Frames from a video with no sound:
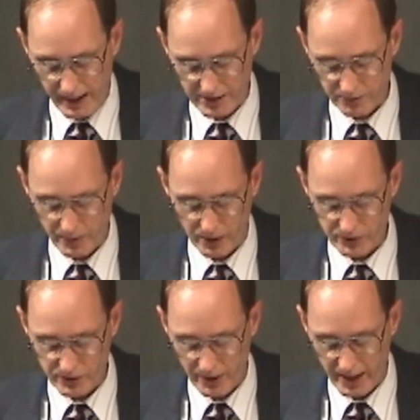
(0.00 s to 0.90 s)
as
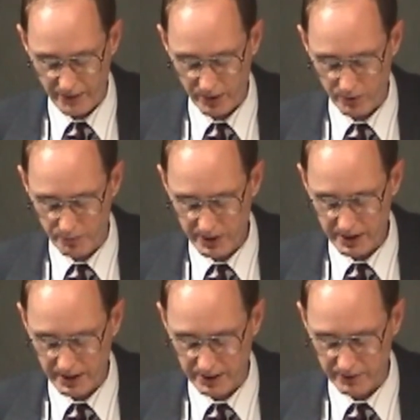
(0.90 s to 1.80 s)
opposed to how they would
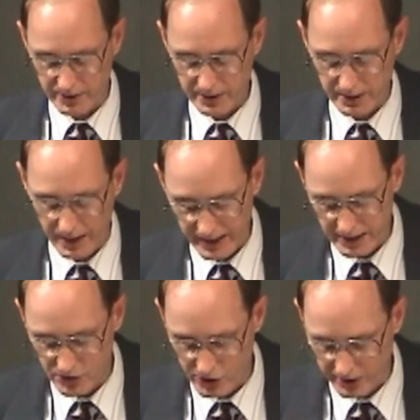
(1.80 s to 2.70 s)
be in the
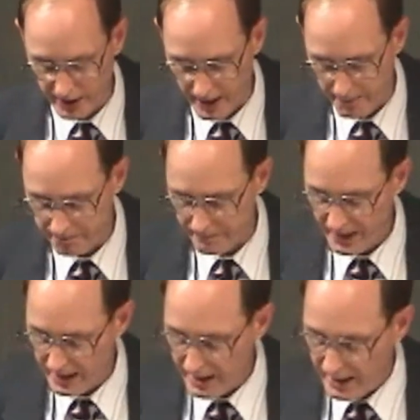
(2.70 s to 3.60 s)
age to
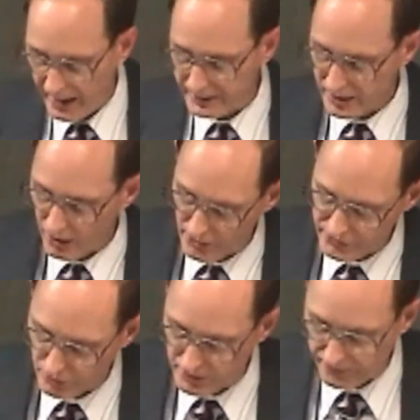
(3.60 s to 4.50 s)
come. And they
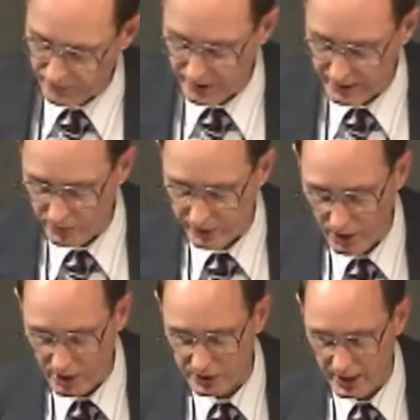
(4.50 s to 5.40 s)
also differed in
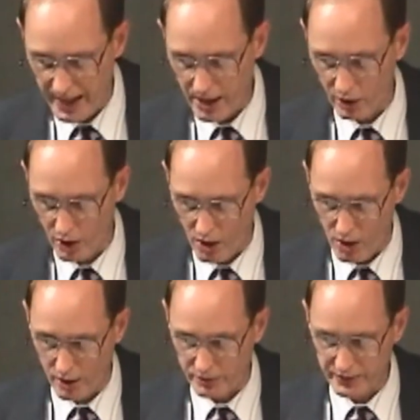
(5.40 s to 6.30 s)
regard to how
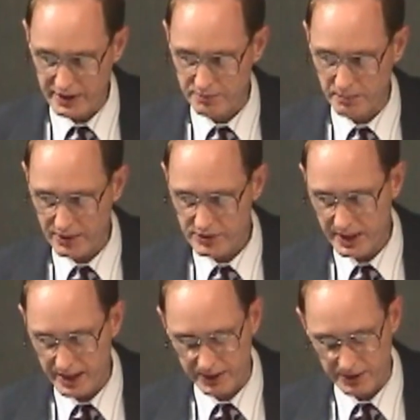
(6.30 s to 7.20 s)
long these
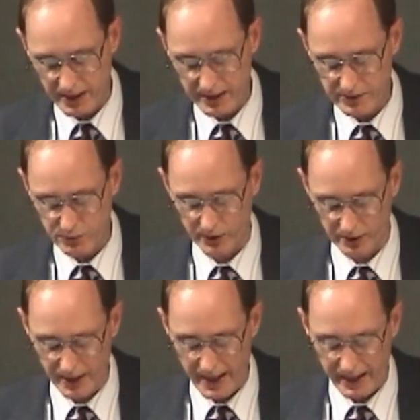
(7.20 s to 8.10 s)
Messianic days
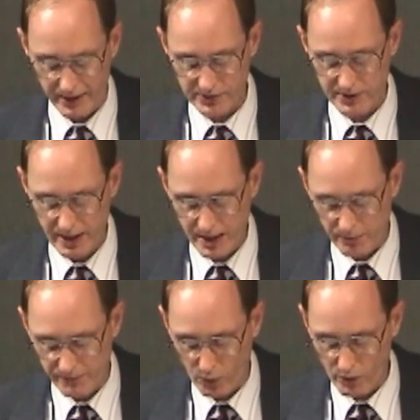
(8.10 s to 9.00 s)
would last
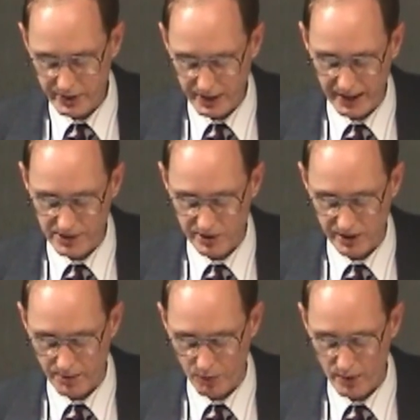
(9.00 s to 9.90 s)
before the
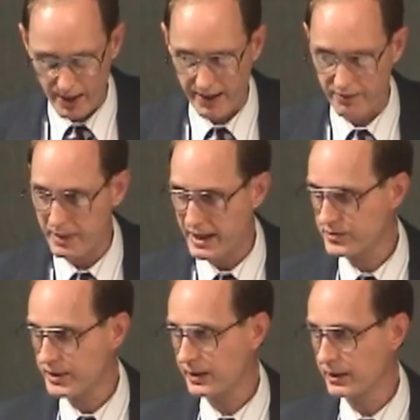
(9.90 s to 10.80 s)
age to come arrived. And
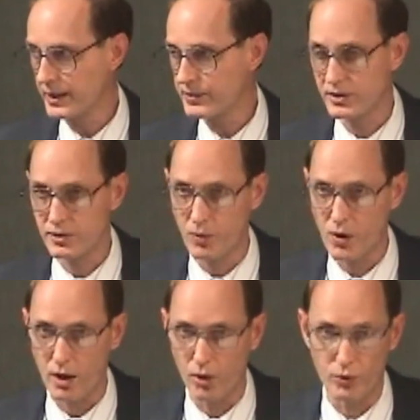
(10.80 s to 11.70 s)
my second lesson
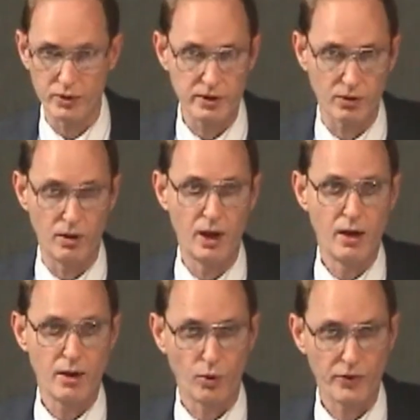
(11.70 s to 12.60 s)
tomorrow will deal
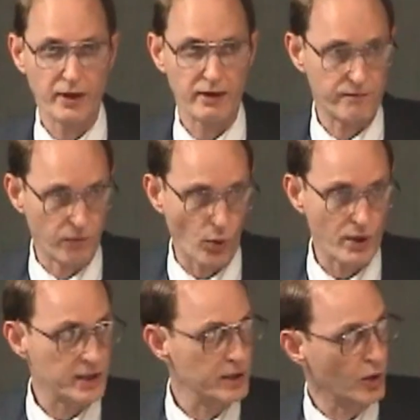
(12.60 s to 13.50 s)
with that
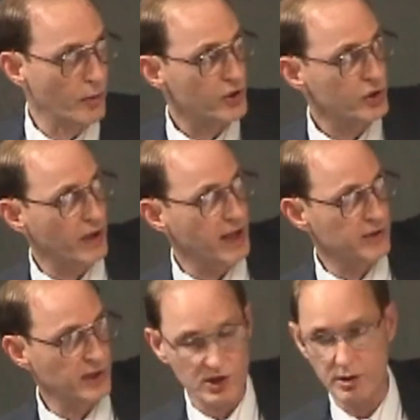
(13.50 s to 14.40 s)
40-year
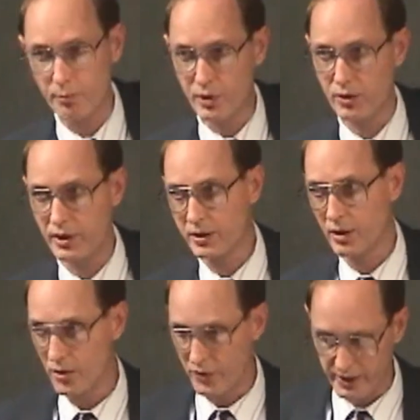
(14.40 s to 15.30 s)
transition
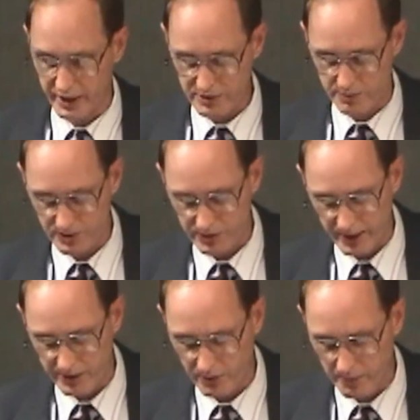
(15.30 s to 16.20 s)
period called the days of the
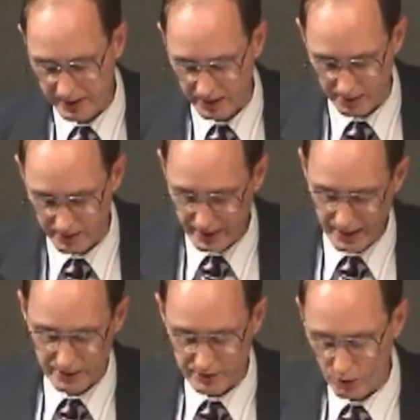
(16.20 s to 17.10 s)
Messiah, so I'm not going to
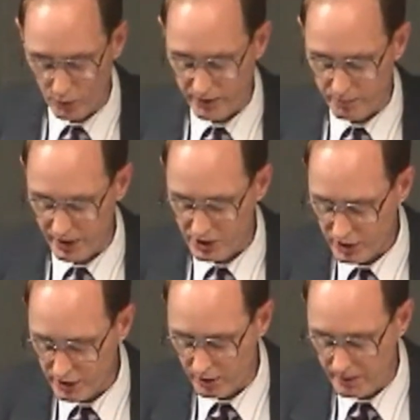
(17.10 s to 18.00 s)
deal with it
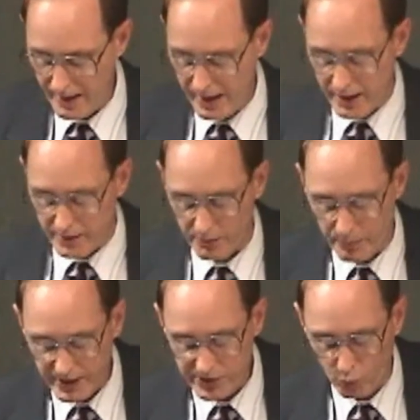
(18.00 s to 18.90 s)
much here.
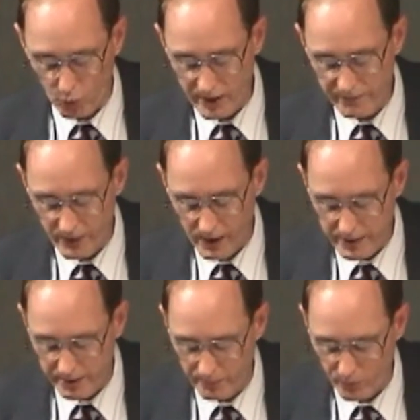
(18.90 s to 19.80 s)
The best
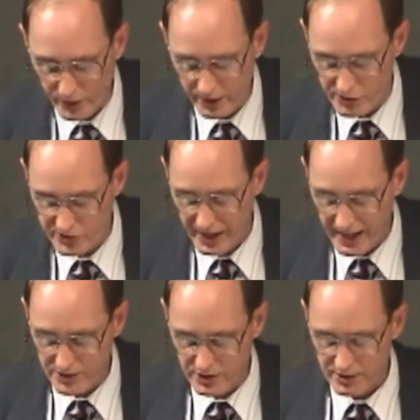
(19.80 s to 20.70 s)
one-volume Reader's
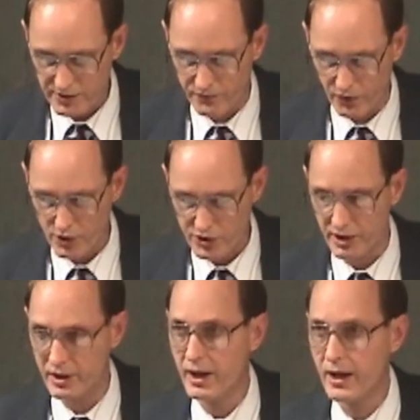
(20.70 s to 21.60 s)
Digest
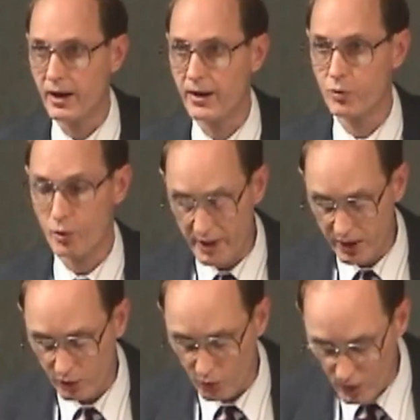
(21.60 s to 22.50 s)
version of the
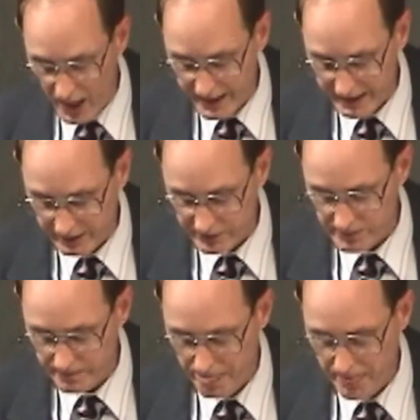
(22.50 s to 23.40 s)
rabbinical
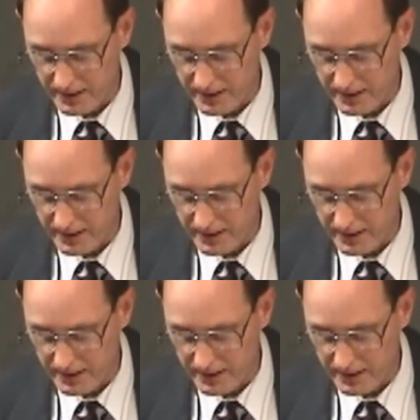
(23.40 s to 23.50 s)
writings,